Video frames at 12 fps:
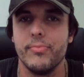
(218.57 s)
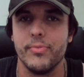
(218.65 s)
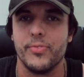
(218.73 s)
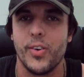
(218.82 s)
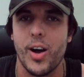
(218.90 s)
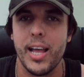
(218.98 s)

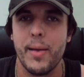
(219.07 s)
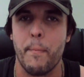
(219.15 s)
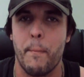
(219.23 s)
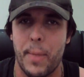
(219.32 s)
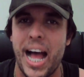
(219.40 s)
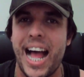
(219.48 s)
via
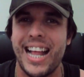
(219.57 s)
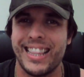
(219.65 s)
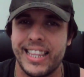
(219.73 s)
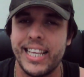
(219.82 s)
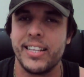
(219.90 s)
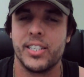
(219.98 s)

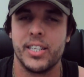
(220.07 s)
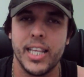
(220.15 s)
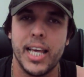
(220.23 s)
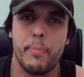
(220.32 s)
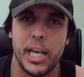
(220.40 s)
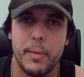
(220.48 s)
bad things to
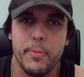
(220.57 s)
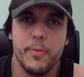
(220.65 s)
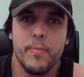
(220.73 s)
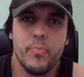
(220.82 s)
their people,